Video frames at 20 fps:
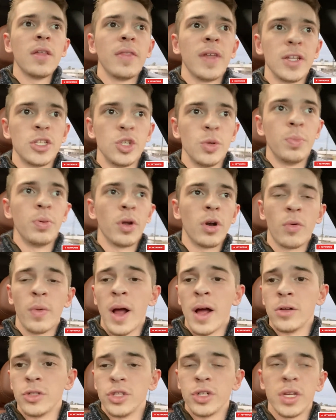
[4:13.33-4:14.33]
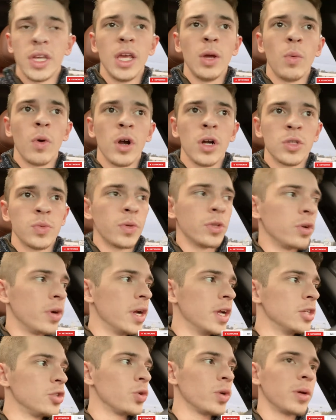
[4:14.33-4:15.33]
that you put around your keywords when you're
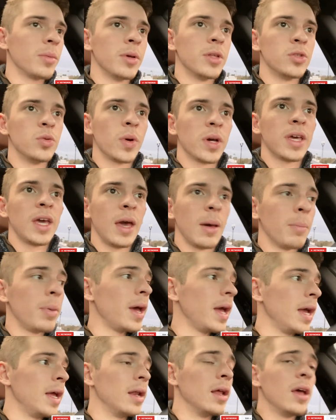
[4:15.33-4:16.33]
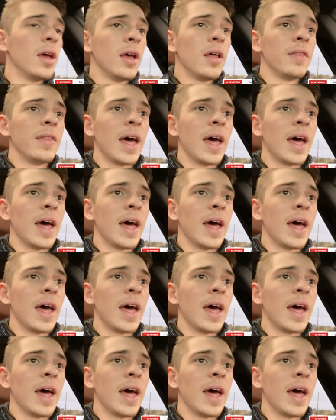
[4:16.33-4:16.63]
entering them into a campaign.